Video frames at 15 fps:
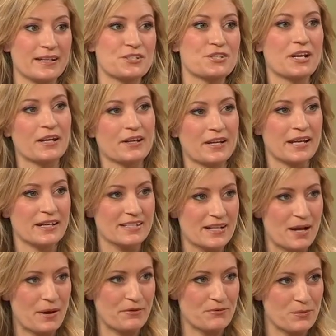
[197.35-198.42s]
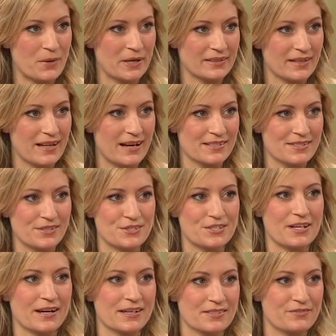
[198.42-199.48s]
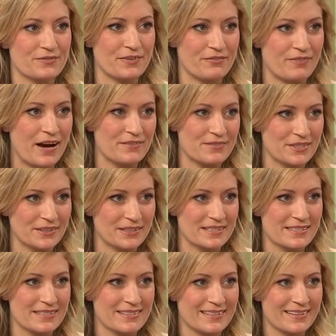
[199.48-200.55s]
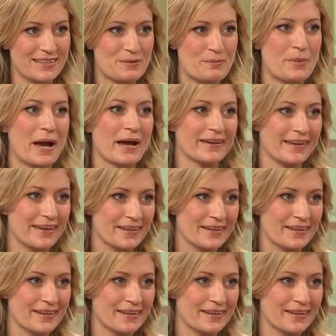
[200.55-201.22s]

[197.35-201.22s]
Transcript: and she only ended up having one glass, so she asked for $5 back